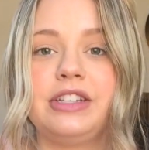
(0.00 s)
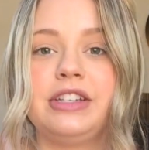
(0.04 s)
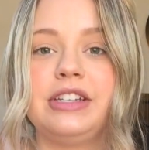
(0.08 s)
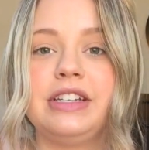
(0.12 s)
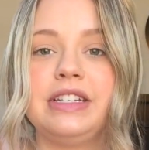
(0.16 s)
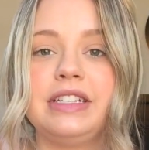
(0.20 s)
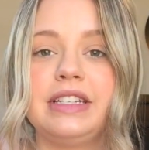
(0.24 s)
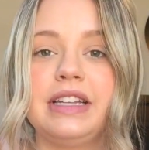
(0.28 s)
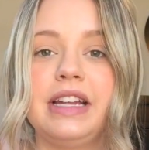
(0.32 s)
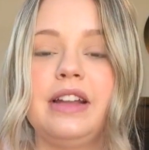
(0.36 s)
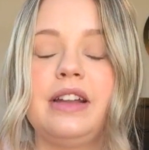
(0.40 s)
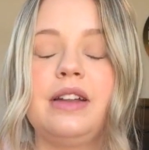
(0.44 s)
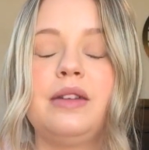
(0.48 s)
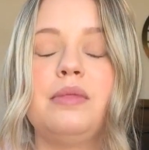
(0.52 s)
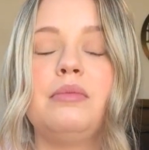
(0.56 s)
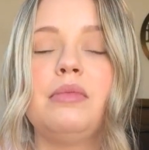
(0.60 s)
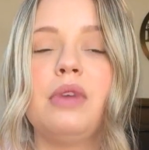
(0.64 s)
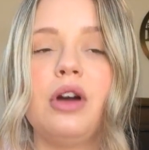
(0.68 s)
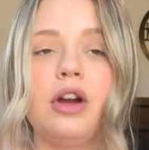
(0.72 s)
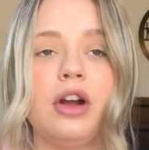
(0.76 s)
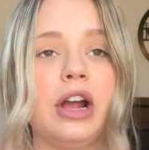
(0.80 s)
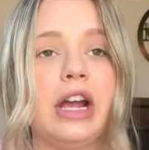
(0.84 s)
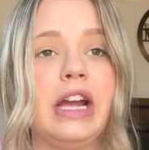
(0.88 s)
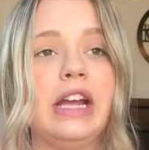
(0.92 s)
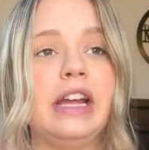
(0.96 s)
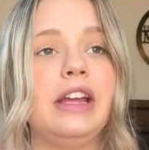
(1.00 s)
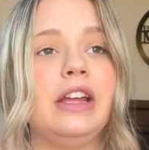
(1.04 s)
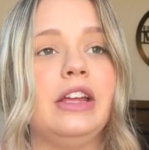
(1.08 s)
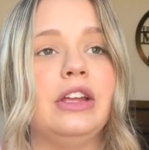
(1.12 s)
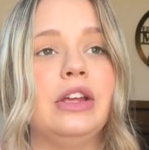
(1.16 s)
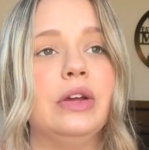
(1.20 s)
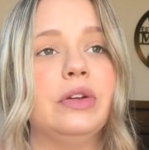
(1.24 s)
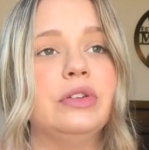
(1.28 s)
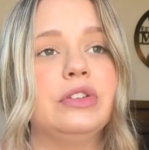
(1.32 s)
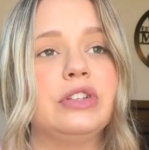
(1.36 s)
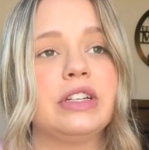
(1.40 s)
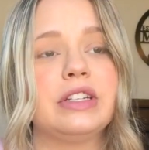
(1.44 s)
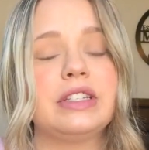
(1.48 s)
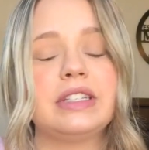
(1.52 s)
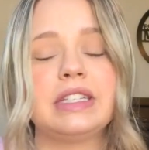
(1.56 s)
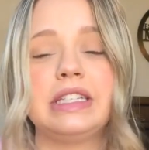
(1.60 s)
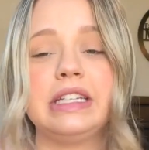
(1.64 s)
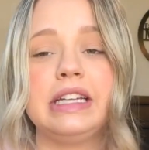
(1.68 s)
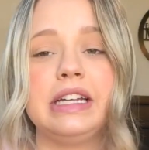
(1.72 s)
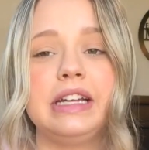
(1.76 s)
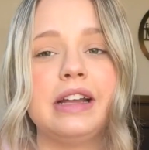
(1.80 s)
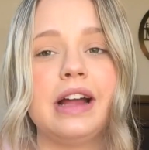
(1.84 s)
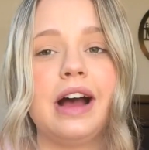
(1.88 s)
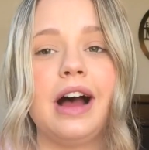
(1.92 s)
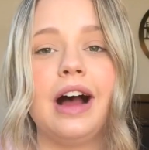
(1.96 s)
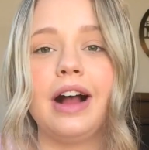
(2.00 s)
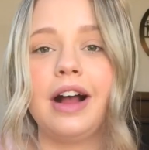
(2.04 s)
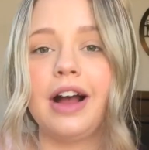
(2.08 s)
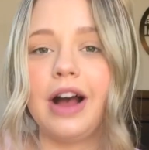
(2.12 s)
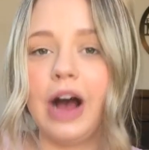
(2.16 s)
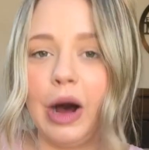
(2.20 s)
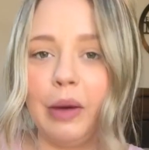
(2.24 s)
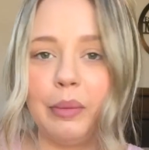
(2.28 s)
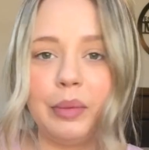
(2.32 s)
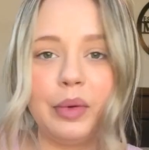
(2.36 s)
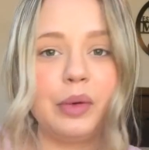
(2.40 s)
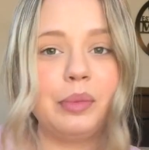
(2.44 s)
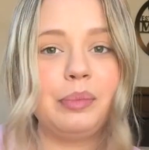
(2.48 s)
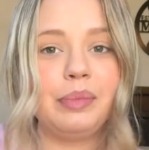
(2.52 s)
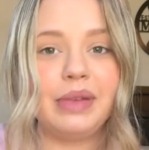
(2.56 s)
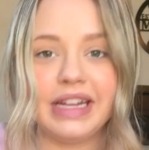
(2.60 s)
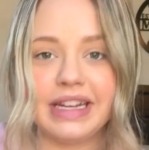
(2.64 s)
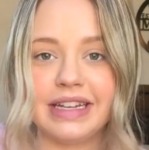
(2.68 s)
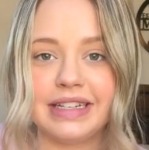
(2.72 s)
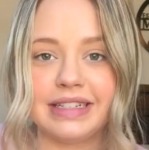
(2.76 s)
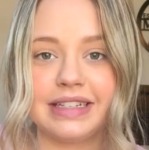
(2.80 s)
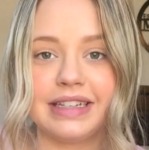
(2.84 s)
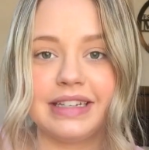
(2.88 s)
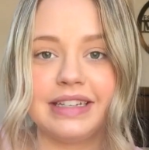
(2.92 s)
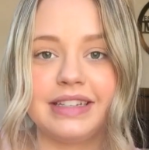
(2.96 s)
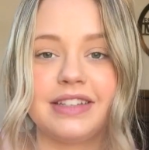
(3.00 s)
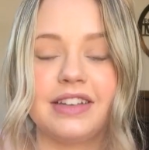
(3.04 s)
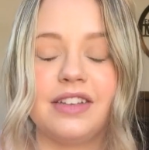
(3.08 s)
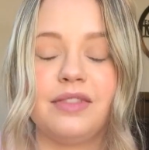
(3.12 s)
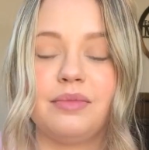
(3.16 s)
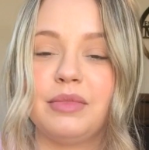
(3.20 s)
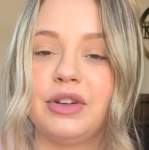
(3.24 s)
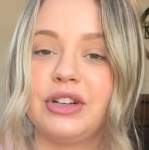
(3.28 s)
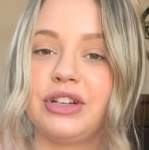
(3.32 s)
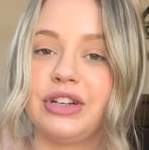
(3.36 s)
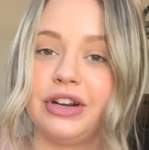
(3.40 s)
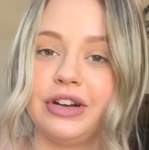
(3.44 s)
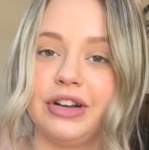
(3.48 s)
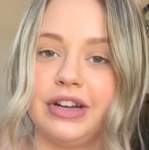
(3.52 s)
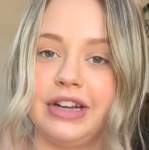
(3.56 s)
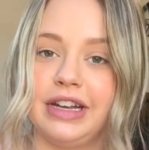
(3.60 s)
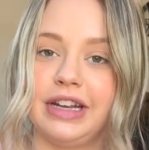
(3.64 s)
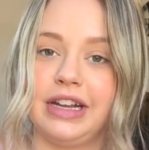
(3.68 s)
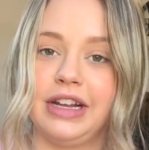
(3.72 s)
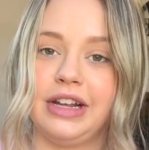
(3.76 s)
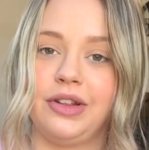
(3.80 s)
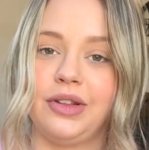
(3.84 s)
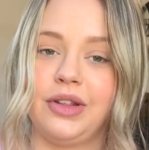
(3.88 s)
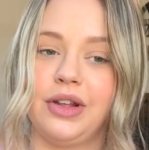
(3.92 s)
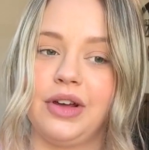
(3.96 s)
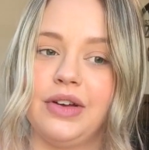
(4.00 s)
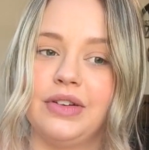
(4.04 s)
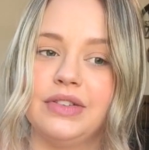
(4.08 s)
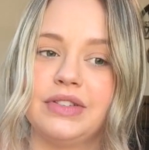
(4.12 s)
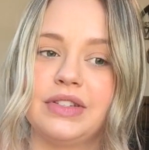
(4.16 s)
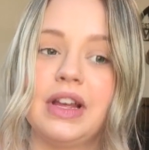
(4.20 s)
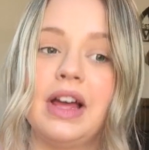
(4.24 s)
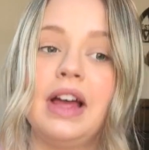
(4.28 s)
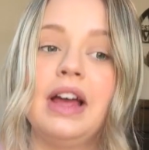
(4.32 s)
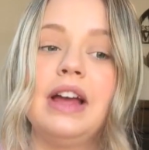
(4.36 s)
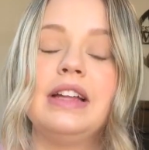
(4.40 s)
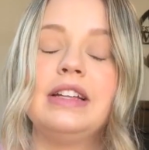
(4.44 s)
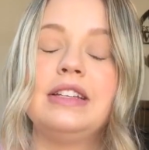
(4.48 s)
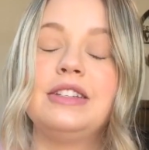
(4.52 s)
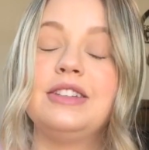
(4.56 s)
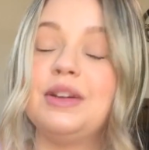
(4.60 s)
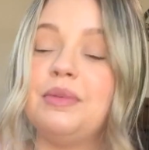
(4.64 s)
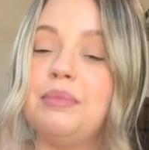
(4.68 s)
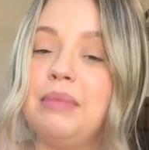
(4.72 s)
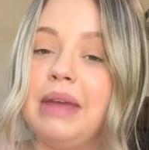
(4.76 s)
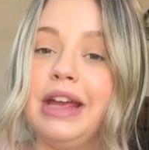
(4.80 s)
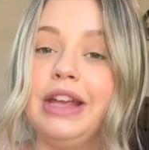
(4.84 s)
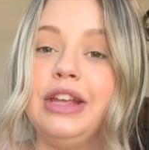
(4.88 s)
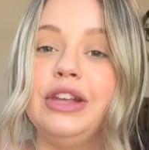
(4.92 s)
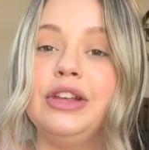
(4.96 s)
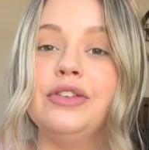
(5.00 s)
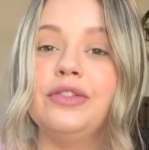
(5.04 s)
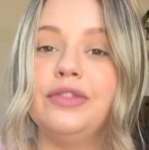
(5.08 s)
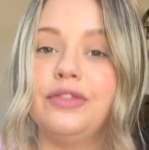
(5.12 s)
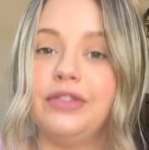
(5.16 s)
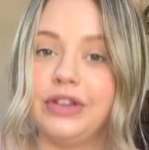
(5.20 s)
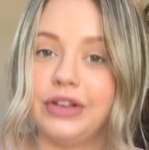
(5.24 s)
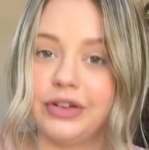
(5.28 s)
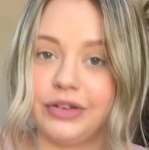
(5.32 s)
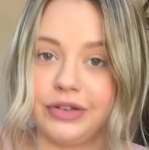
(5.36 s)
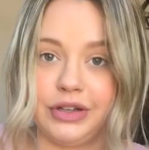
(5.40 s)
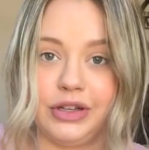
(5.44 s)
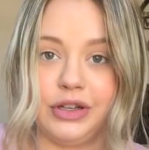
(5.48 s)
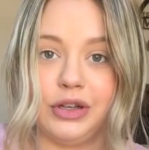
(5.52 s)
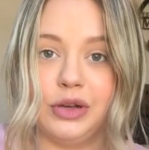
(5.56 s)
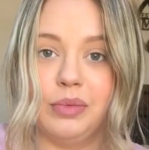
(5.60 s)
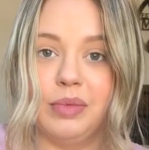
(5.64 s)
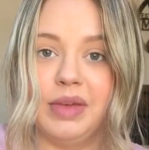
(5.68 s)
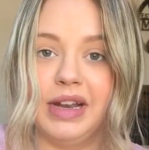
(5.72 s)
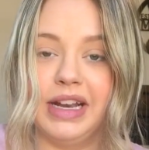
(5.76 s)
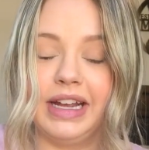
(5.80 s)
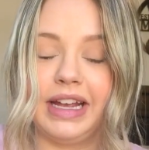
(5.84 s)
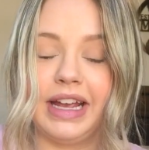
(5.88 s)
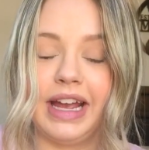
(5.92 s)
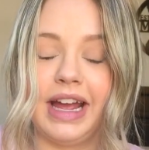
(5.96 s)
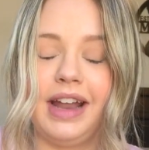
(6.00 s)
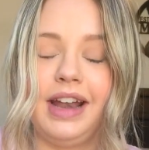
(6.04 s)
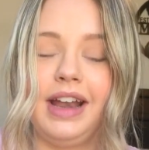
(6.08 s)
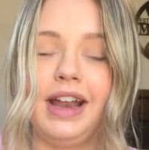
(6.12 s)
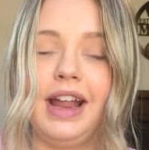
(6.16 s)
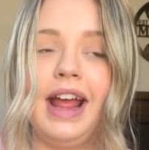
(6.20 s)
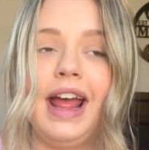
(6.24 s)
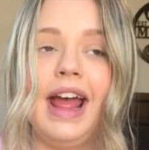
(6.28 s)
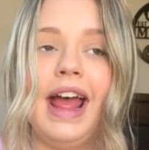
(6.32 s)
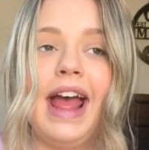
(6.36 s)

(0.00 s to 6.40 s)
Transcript: She said, Mari, you just need a couple pieces of maternity clothes to make you feel human again.